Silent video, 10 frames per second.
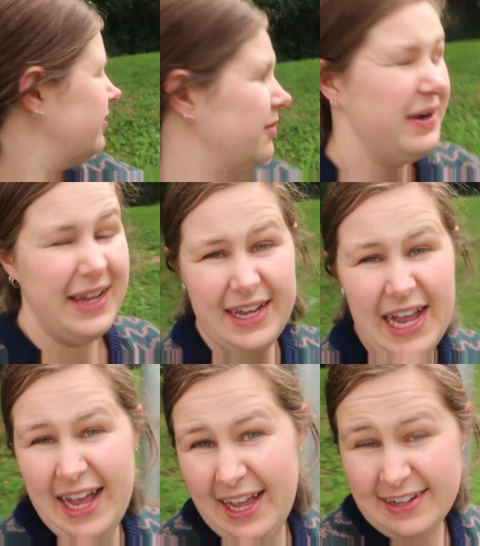so we
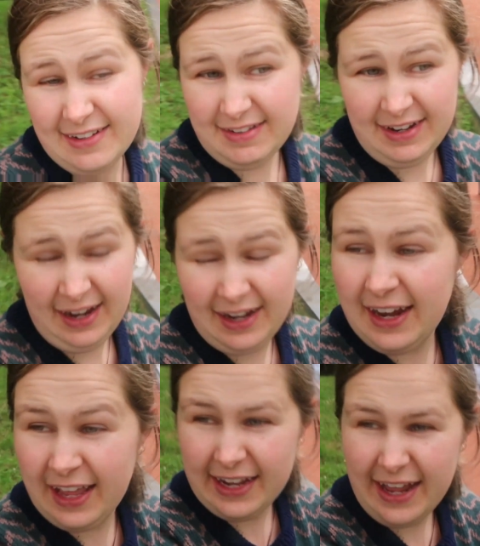are just staying
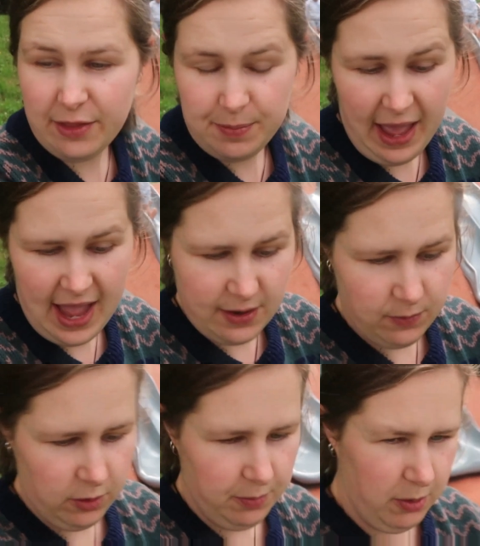and hanging out the park
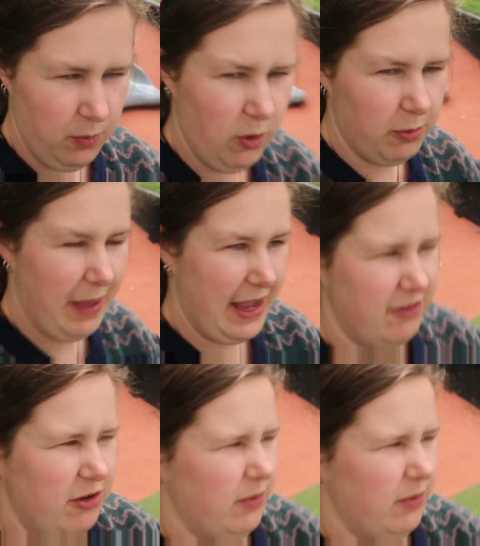and we'll walk back